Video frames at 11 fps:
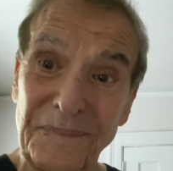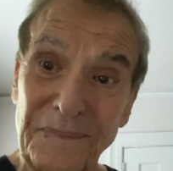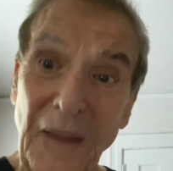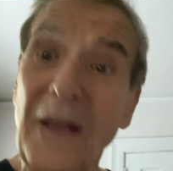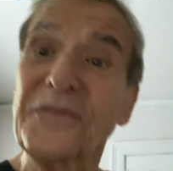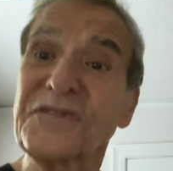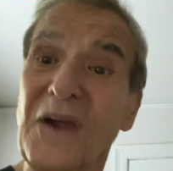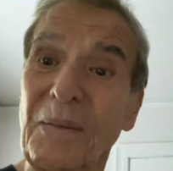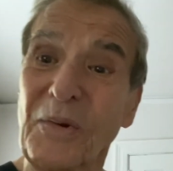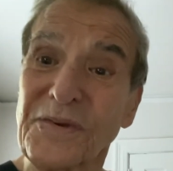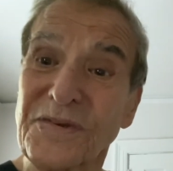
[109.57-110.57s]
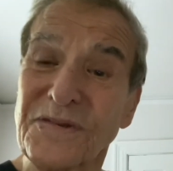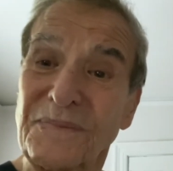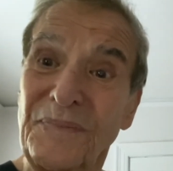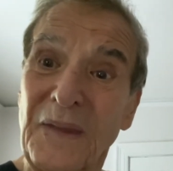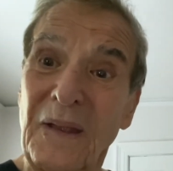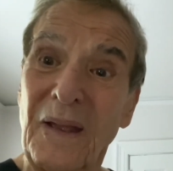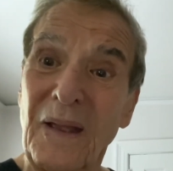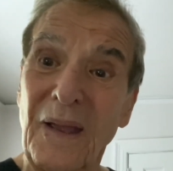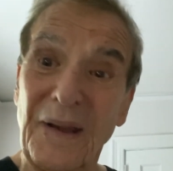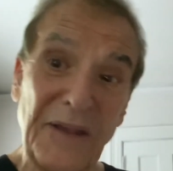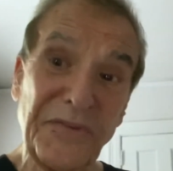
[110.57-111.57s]
Alzheimer's.
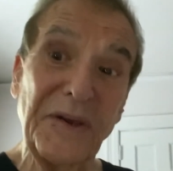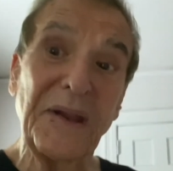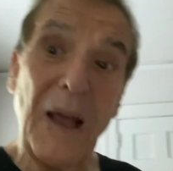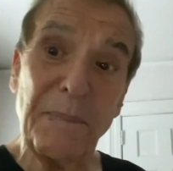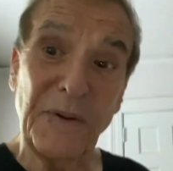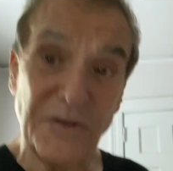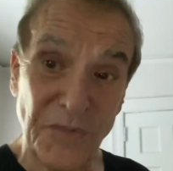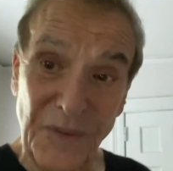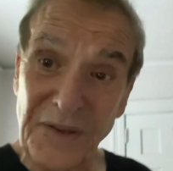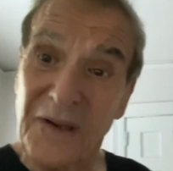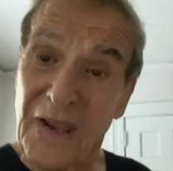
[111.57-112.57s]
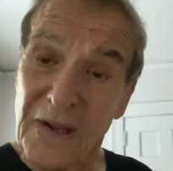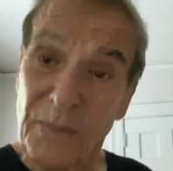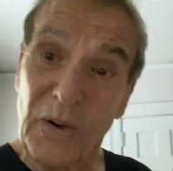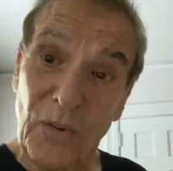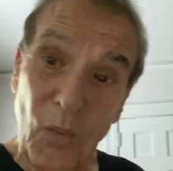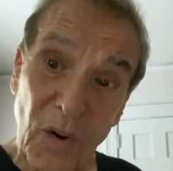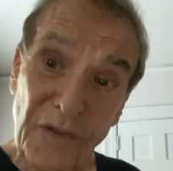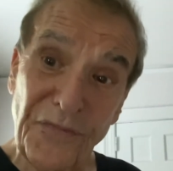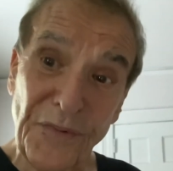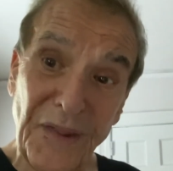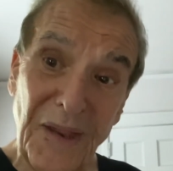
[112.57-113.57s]
And Anthony Hopkins won the Academy Award
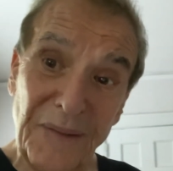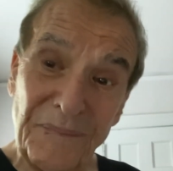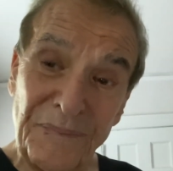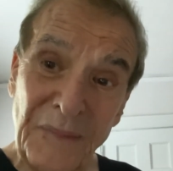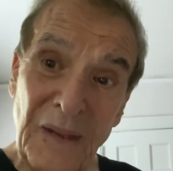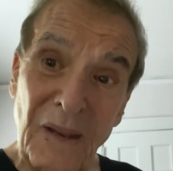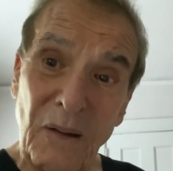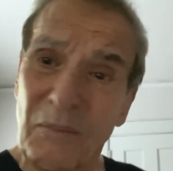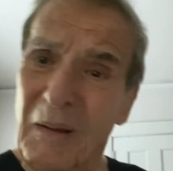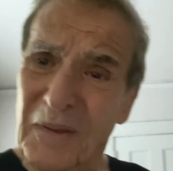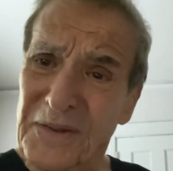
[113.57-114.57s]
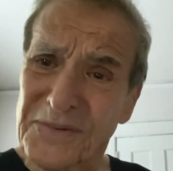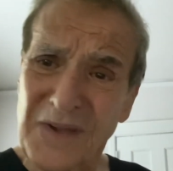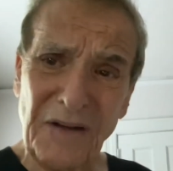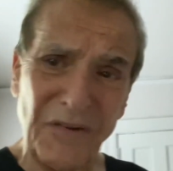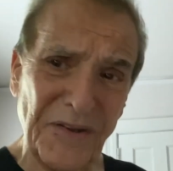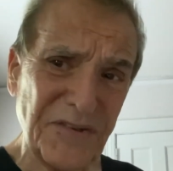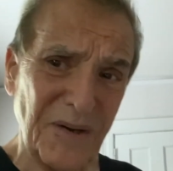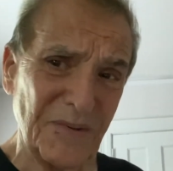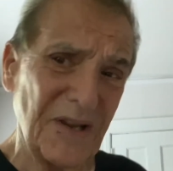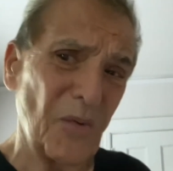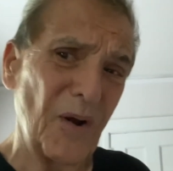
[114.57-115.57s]
for that. My mother died of
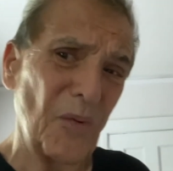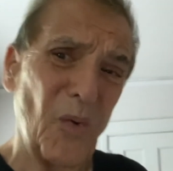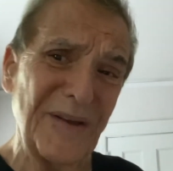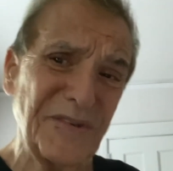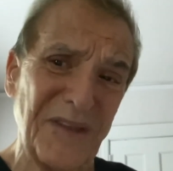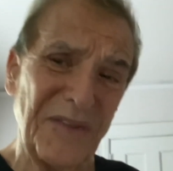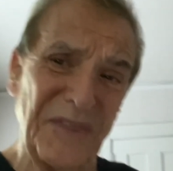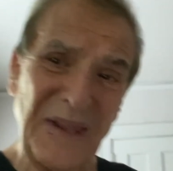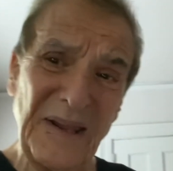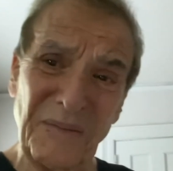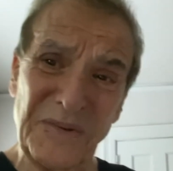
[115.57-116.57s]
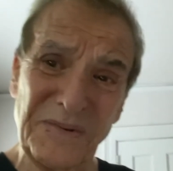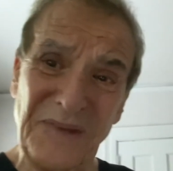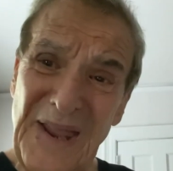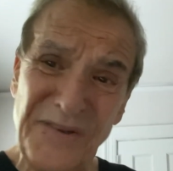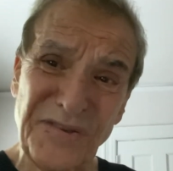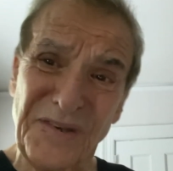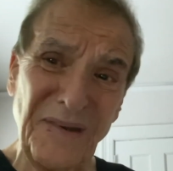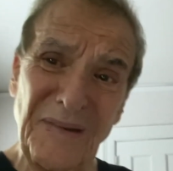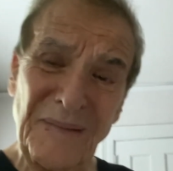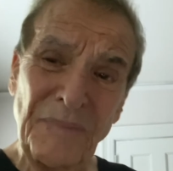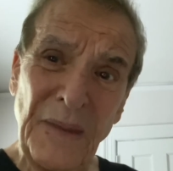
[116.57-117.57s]
Alzheimer's. I don't want to watch that thing. It was nasty.
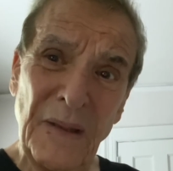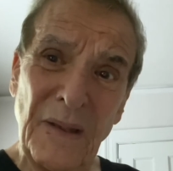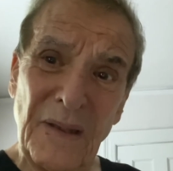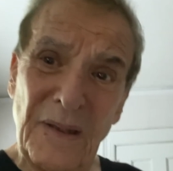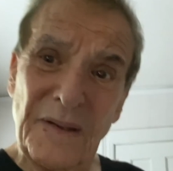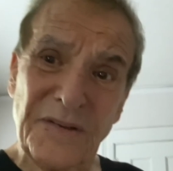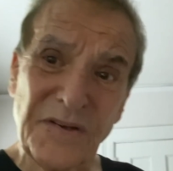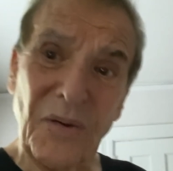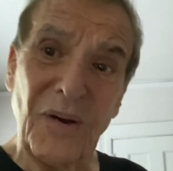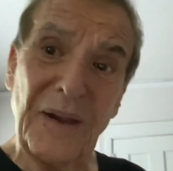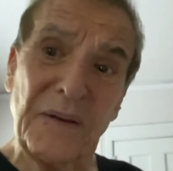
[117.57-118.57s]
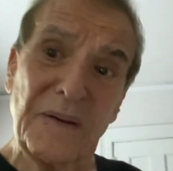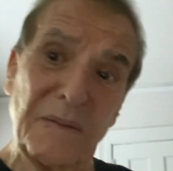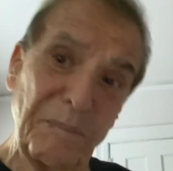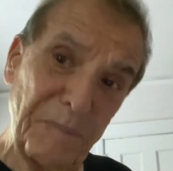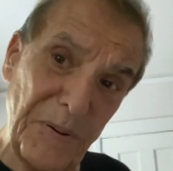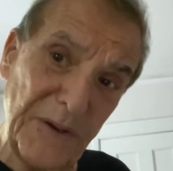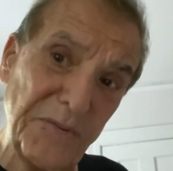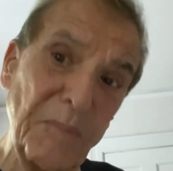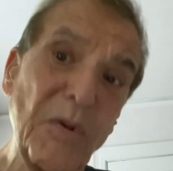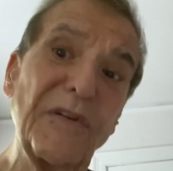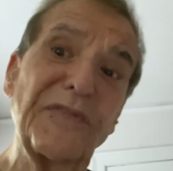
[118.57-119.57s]
So I picked a
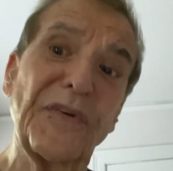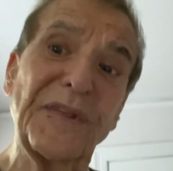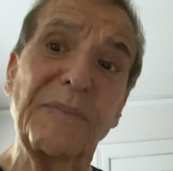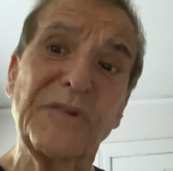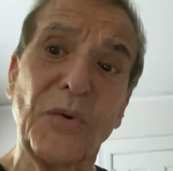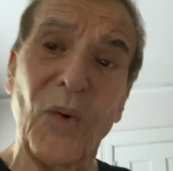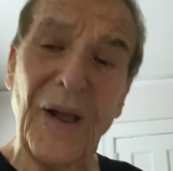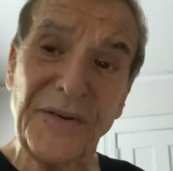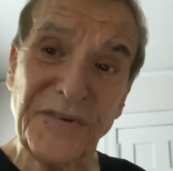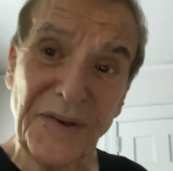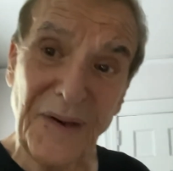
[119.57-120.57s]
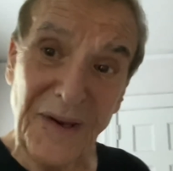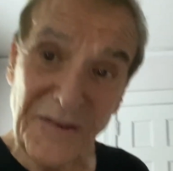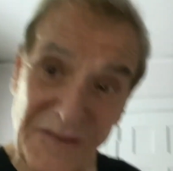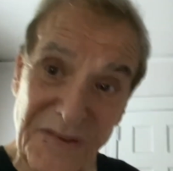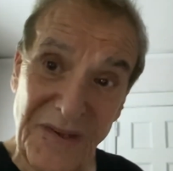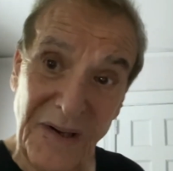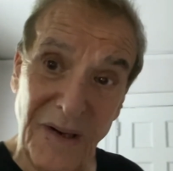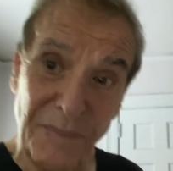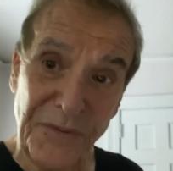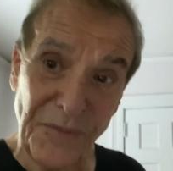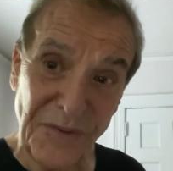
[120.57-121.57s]
movie for them to watch today since they
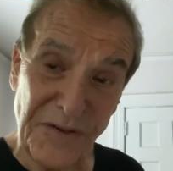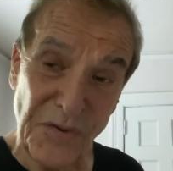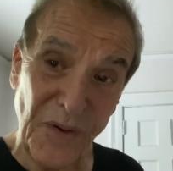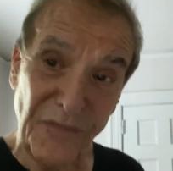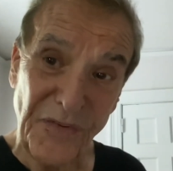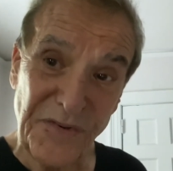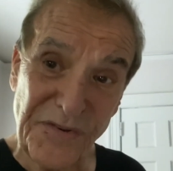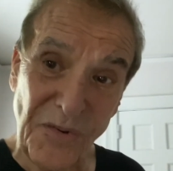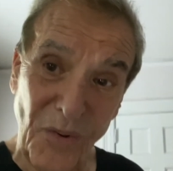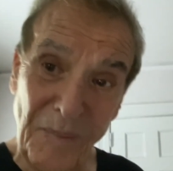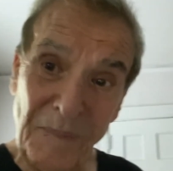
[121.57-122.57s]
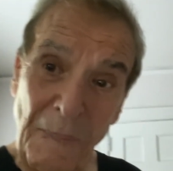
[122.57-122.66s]
come through this wonderful storm.